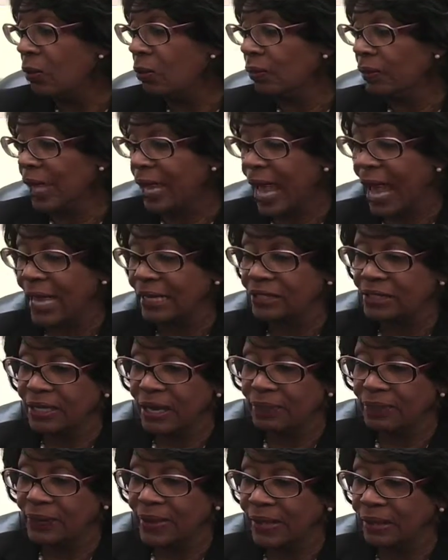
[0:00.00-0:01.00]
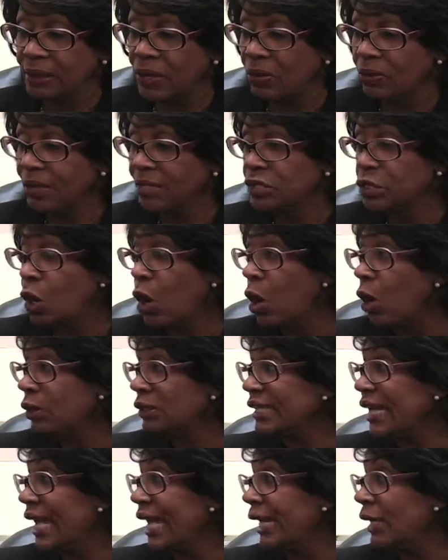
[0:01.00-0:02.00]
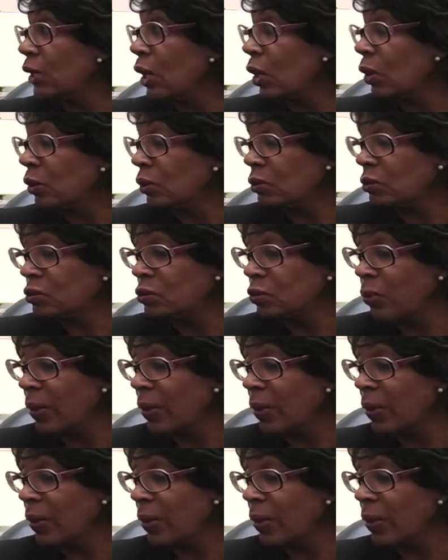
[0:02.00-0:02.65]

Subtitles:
They had something known as Alt-A loans,